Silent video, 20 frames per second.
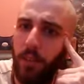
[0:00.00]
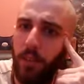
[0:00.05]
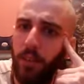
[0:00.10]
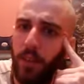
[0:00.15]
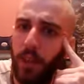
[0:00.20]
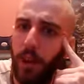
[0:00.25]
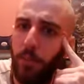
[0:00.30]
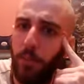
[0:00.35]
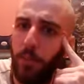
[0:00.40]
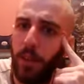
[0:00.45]

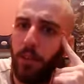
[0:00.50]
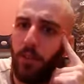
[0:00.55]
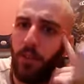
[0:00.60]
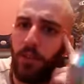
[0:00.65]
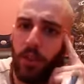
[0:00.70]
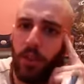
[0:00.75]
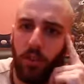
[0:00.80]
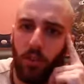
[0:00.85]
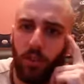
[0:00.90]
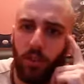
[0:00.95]
Obviously I've been
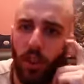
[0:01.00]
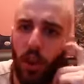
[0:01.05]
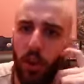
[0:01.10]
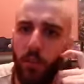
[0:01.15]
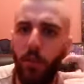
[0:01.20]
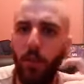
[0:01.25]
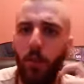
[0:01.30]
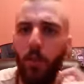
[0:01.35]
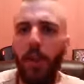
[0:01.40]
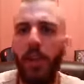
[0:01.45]
using it just
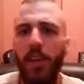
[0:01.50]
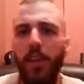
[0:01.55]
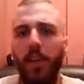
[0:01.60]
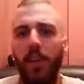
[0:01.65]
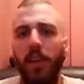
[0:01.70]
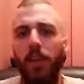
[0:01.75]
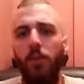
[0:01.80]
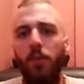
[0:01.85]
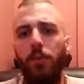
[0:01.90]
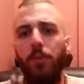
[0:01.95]
over a week
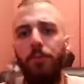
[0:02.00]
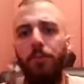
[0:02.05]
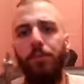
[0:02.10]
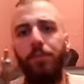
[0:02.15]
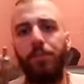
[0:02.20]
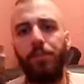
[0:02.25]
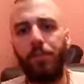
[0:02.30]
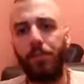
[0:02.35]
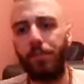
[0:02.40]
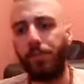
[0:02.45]
now.
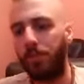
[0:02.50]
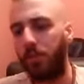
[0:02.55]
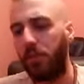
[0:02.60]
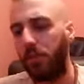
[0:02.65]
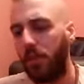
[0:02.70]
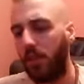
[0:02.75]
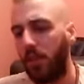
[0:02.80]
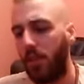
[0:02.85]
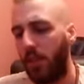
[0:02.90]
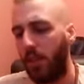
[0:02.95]

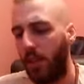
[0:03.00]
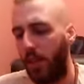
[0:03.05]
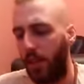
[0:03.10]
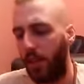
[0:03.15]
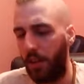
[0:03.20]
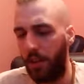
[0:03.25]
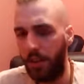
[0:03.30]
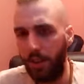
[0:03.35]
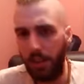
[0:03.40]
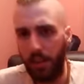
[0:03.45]

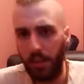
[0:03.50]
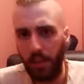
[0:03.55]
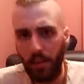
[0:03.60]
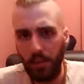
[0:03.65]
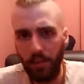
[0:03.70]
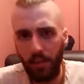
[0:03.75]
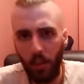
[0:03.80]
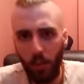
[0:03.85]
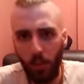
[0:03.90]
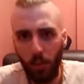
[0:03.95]

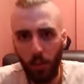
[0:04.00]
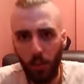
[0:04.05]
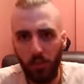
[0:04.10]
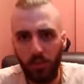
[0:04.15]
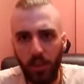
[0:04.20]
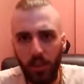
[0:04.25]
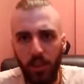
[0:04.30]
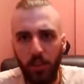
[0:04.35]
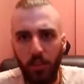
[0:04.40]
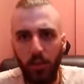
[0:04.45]
So I will
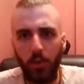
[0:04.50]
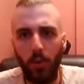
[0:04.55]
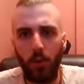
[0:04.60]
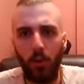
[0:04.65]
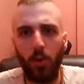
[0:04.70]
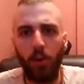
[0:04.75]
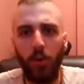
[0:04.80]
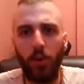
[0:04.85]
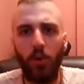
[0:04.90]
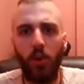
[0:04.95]
see you,
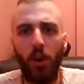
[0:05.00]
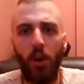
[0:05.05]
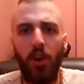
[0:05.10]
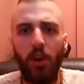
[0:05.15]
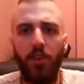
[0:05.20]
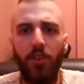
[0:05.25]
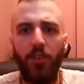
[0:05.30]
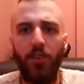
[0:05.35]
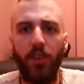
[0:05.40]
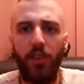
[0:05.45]
all you
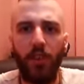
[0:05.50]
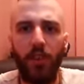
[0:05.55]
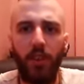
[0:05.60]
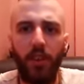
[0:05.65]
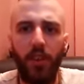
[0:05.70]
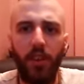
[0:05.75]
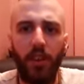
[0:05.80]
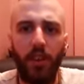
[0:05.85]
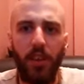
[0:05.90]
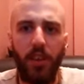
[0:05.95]
guys,
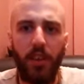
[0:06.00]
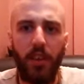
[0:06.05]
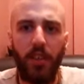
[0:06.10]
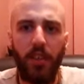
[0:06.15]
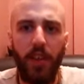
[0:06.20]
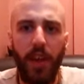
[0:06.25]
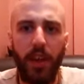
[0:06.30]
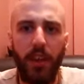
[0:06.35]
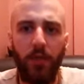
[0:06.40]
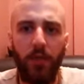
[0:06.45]

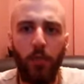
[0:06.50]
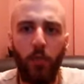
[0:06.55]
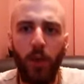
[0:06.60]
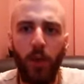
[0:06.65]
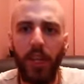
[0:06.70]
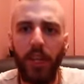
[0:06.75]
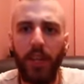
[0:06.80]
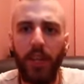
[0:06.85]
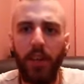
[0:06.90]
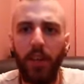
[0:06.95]
next
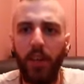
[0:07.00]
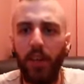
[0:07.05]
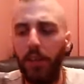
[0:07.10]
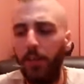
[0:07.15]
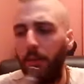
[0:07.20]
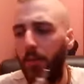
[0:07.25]
week.